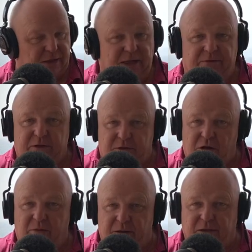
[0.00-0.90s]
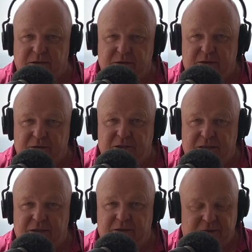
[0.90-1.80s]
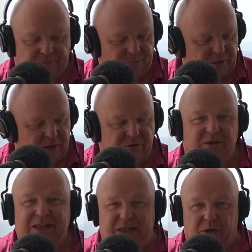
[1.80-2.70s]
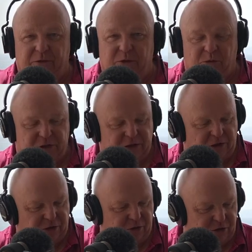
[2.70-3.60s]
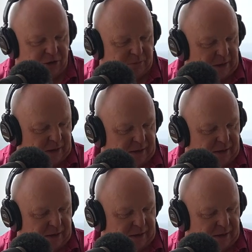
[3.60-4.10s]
Leave a comment underneath this video if you're watching on YouTube.